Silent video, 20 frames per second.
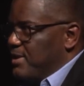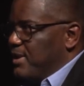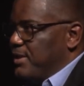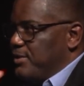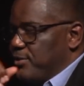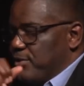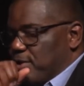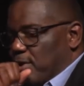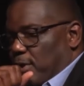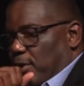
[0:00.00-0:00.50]
And
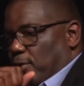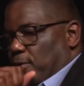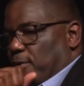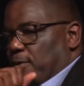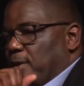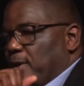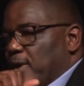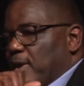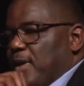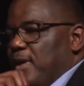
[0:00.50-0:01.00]

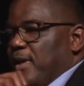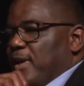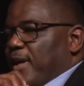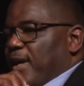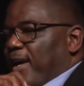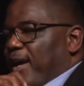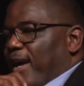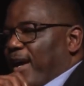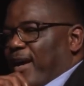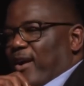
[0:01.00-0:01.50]
so
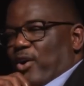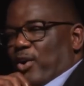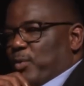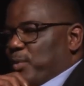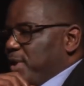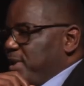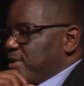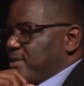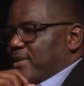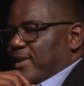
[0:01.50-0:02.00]
I
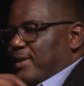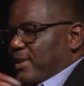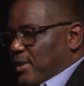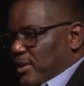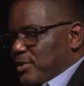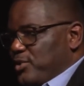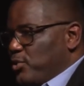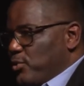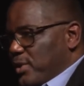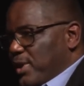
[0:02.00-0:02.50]
always say,
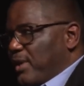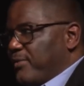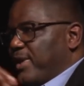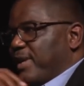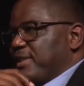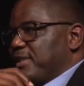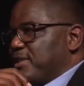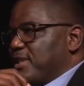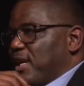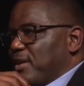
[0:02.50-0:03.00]
and you and I have had
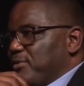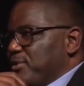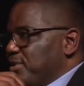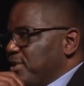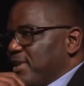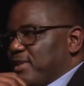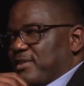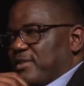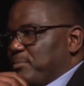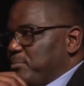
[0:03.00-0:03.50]
this
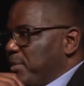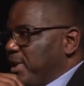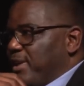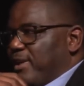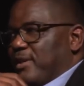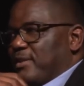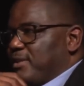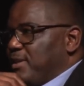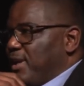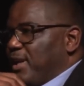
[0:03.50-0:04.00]
conversation many
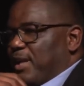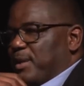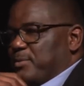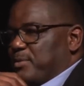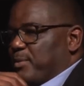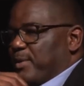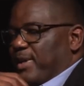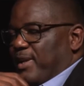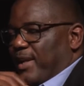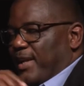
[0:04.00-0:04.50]
a times,
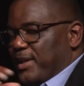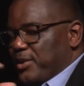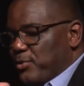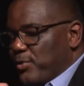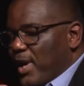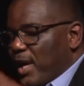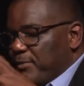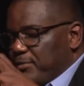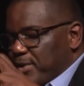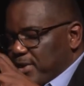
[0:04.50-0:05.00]
man, like you
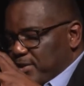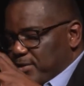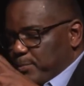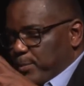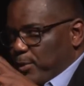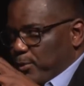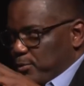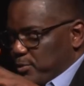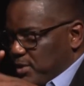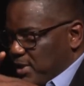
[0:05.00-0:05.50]
have to
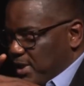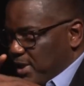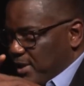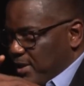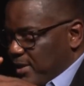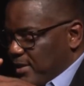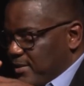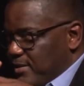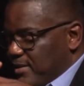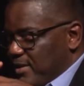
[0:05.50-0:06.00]
expose
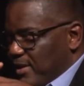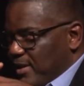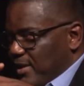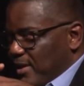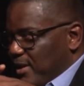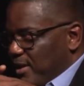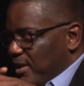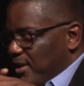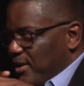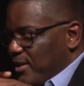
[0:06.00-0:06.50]
kids
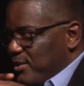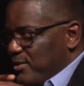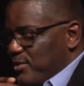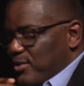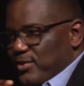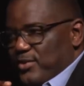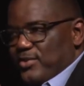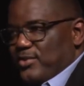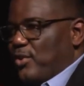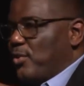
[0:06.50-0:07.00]
to
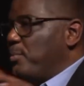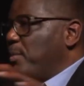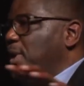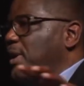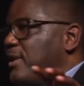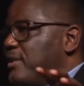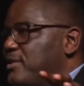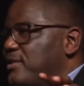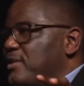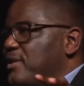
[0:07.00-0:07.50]
so
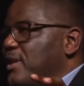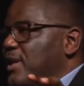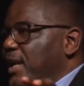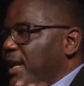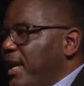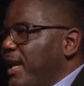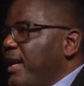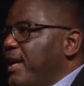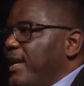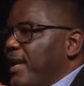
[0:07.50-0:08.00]
much
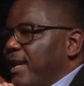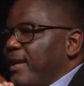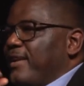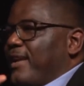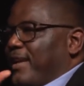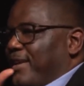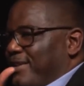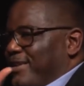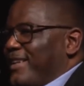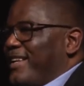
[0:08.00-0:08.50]

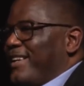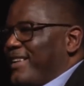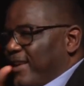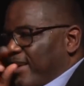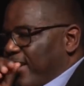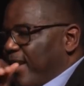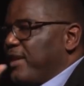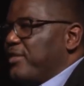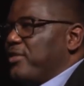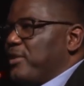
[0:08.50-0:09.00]
and
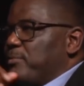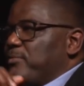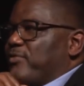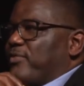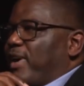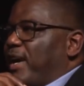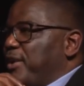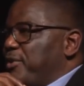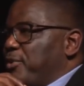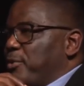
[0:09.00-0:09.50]
let them
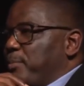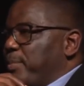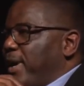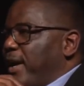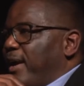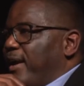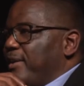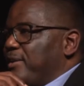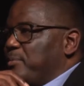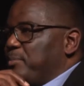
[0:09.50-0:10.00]
find their path.